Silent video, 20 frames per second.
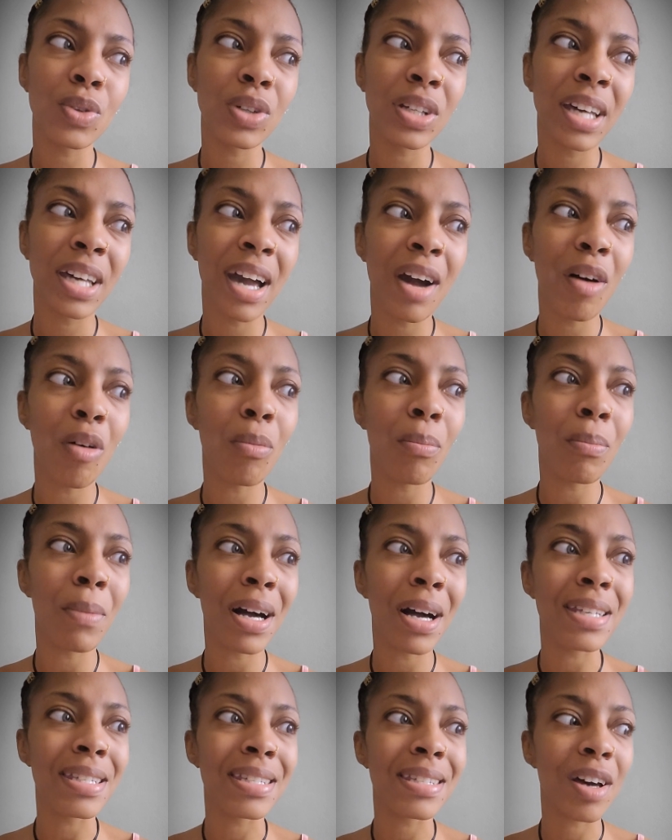count
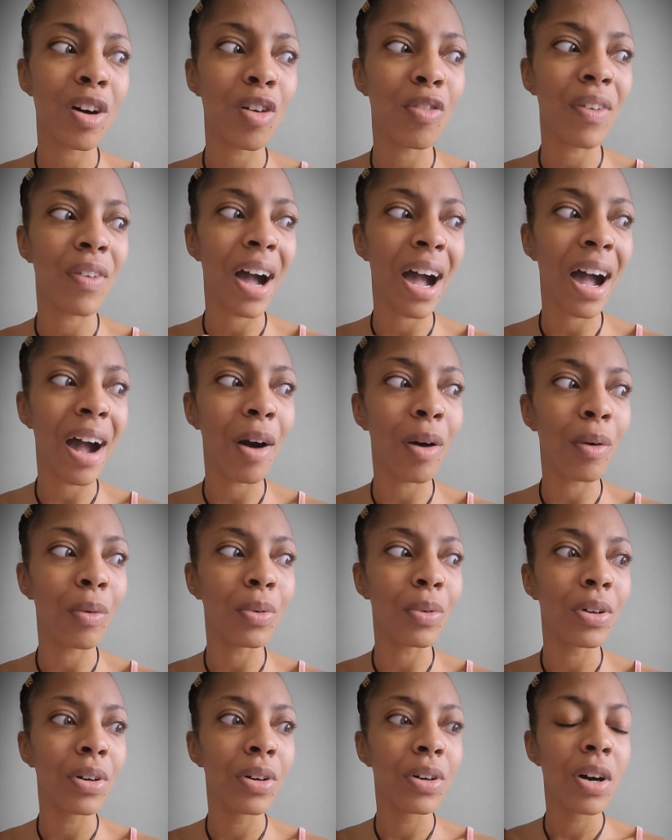myself out
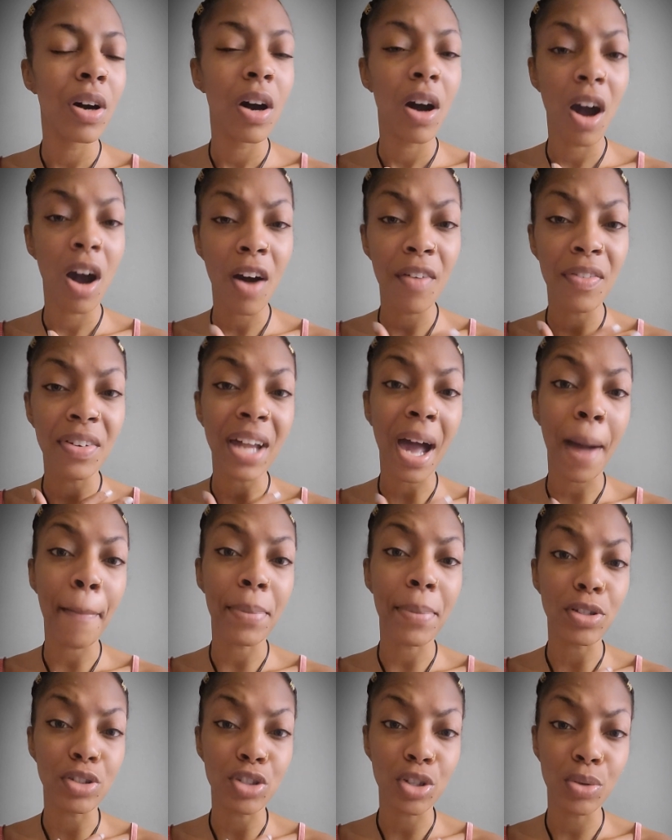of an
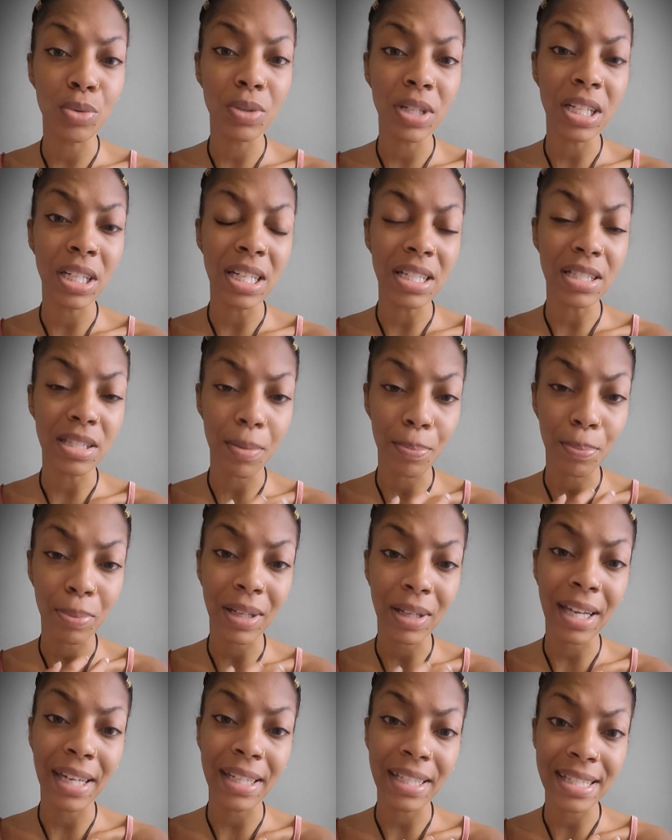opportunity to
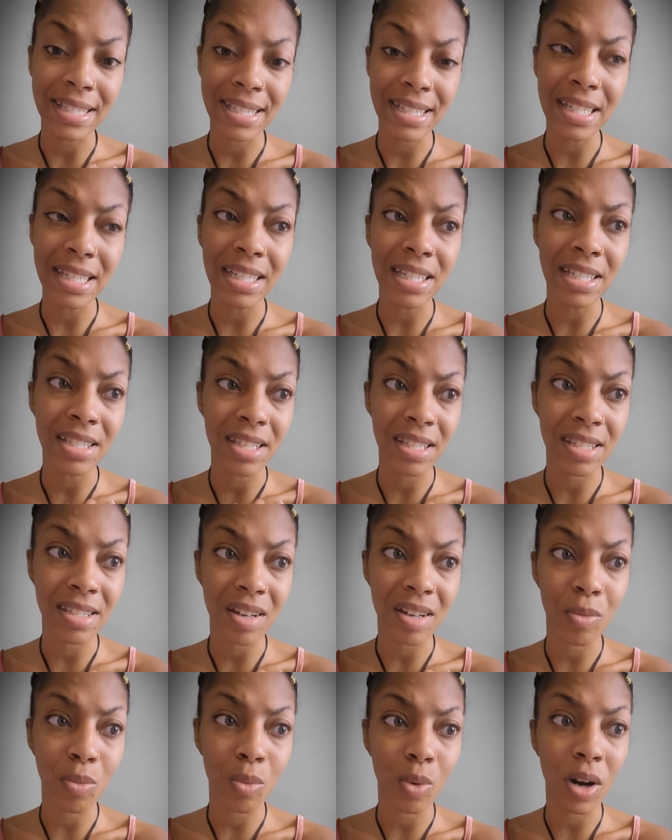plant a seed into
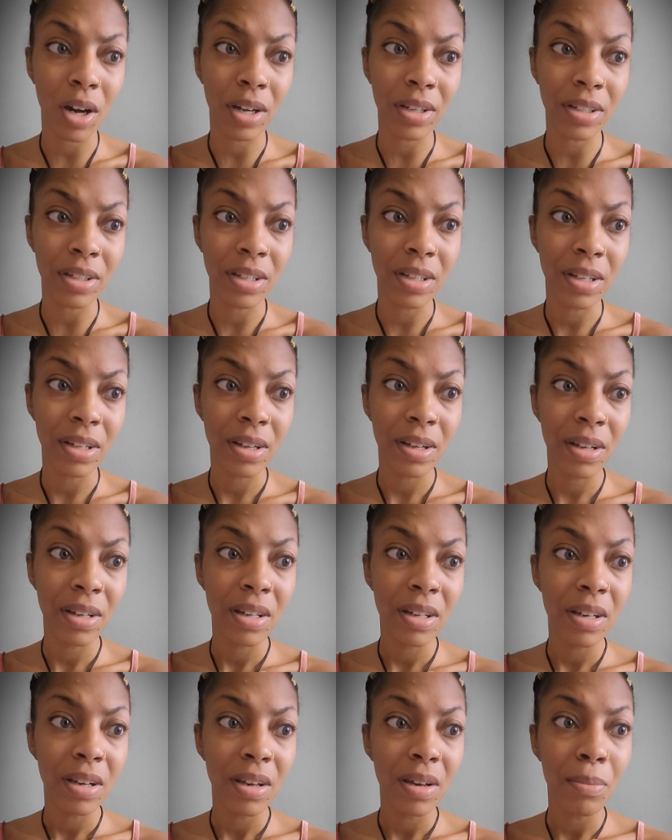someone
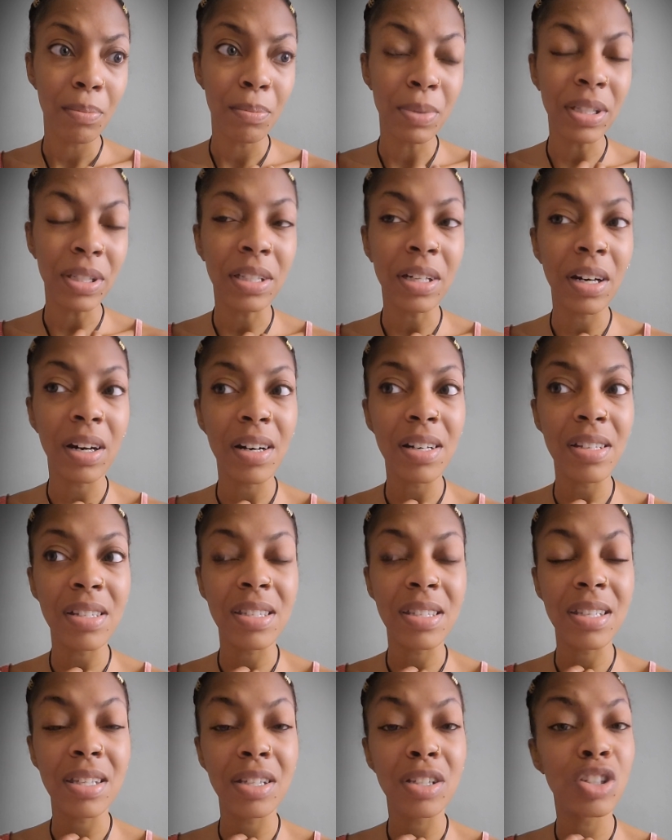
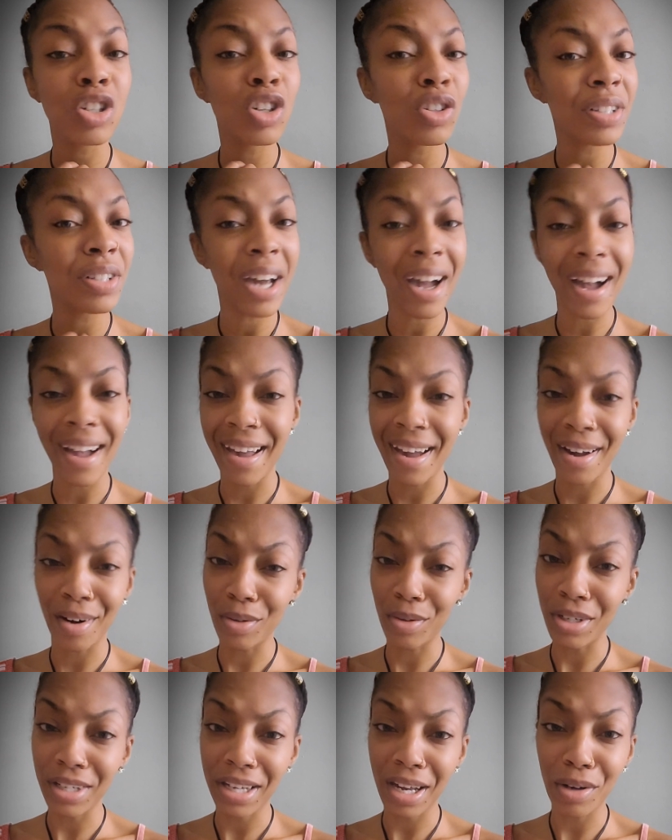because you're not
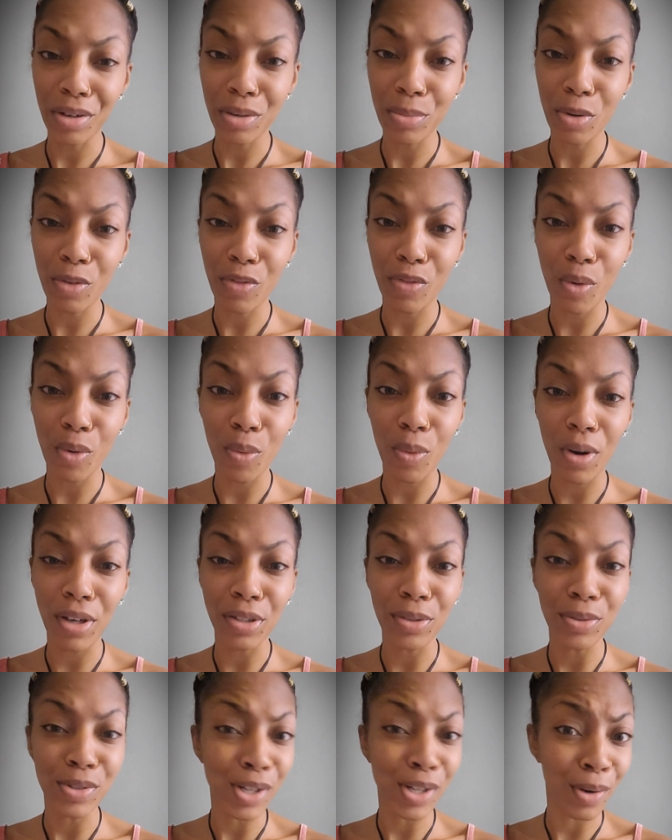held accountable for what
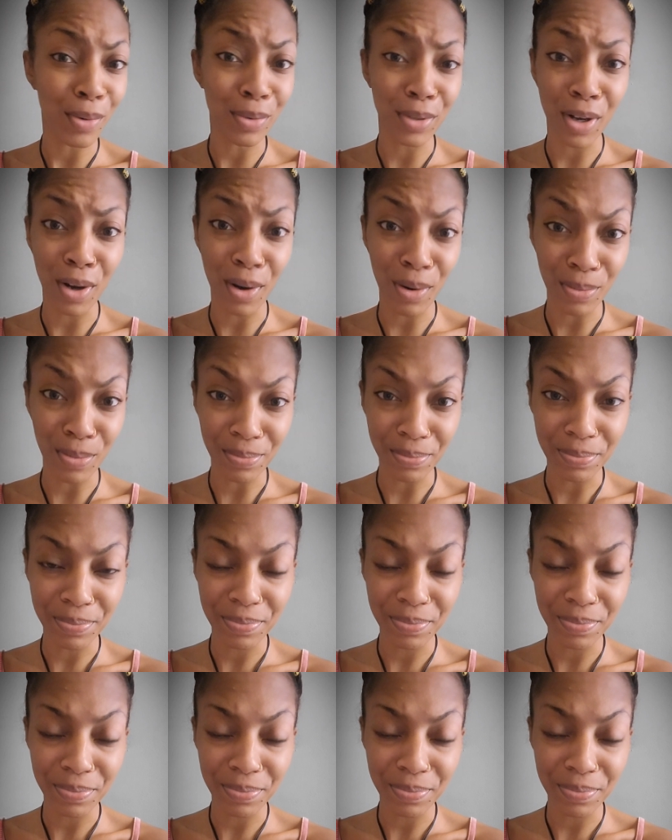you don't know.